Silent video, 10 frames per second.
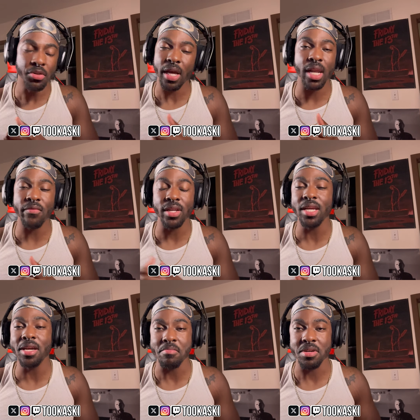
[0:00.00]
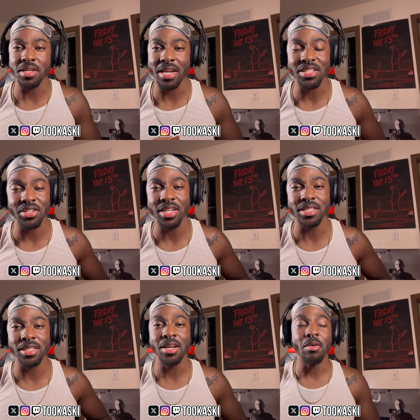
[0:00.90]
You can't even DM me. That's
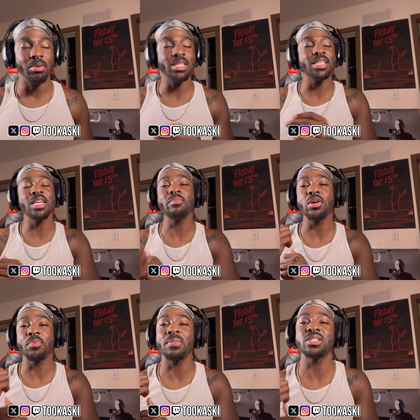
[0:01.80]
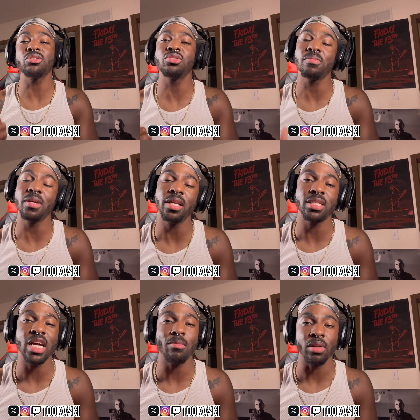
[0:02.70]
crazy. But just hit me up on my social medias
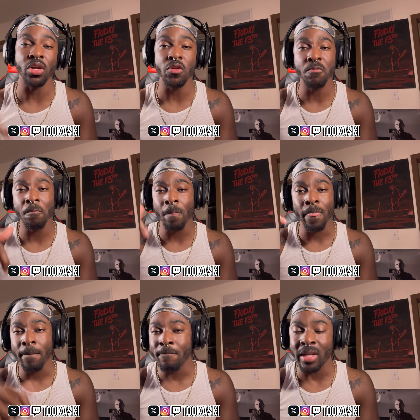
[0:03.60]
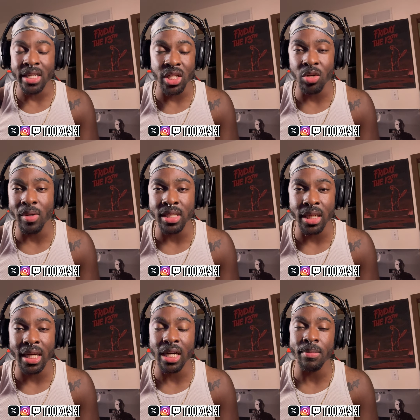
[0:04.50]
down below, as always, in
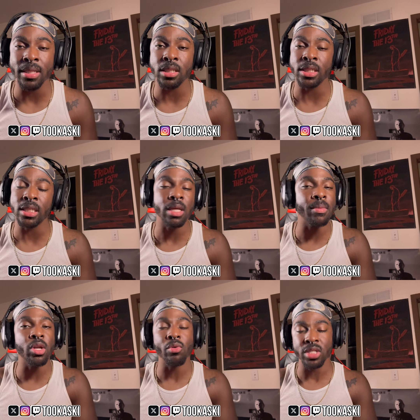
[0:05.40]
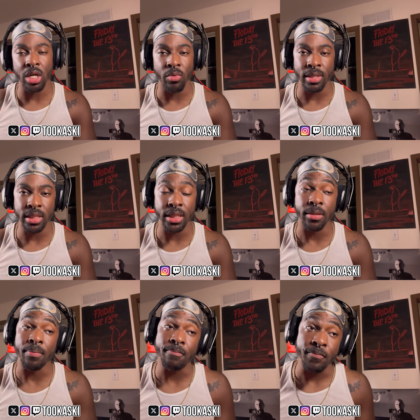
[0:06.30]
the comments. And just let me know what y'all want to
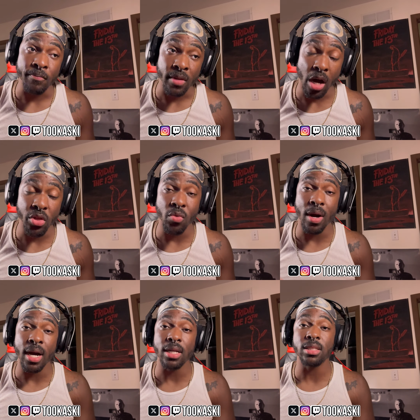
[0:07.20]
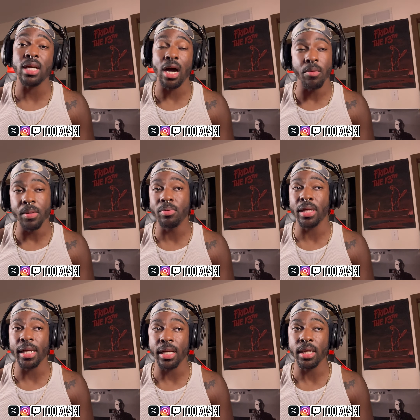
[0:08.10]
see. Otherwise, I'll be
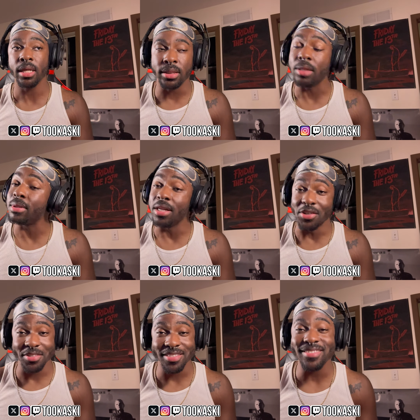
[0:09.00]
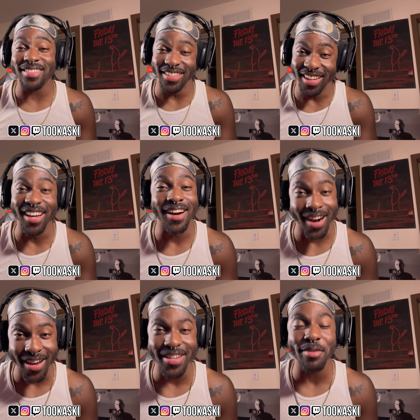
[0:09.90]
playing something else.
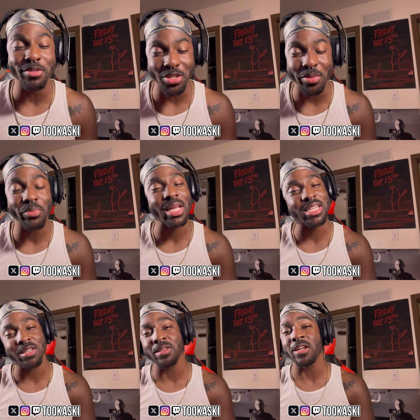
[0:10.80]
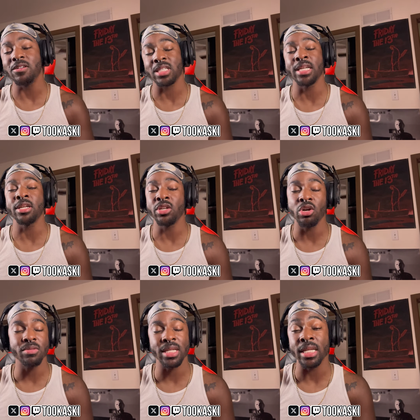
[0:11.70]
I'm just going to be playing something else. And you know
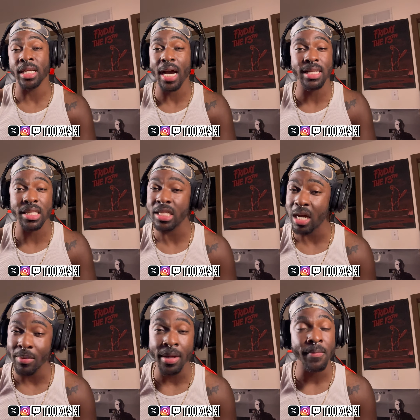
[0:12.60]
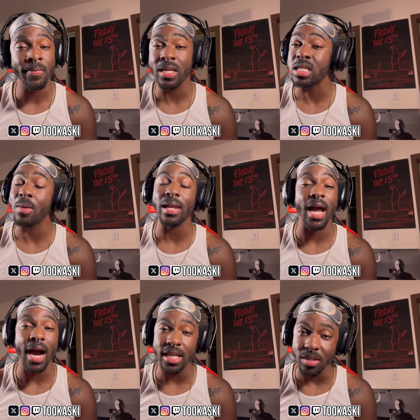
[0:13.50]
what I'm saying? The content is coming. It's coming
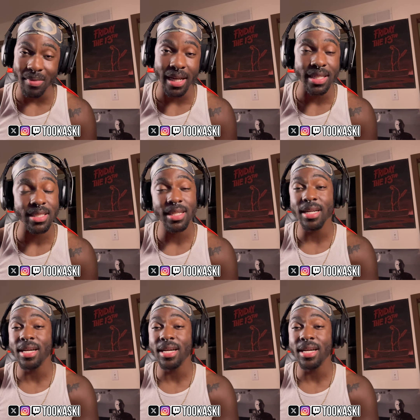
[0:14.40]
like hot tamales.